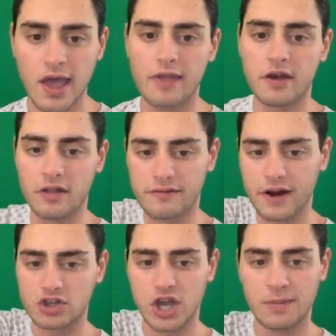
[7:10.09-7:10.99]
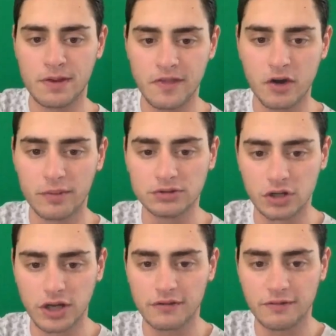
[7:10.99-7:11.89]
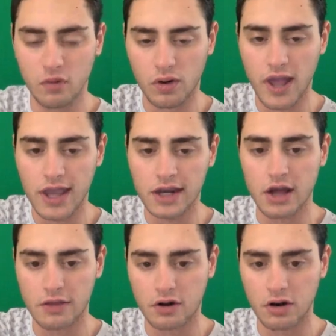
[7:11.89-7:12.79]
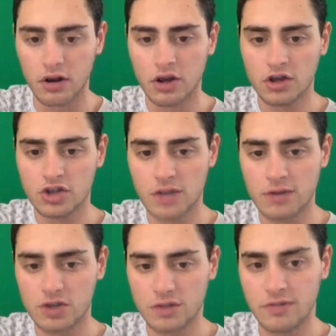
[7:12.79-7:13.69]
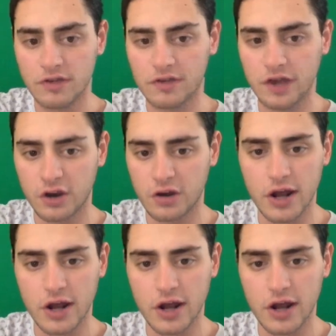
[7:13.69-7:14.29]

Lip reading: and they're the defending champions, and they will be looking for another championship this year.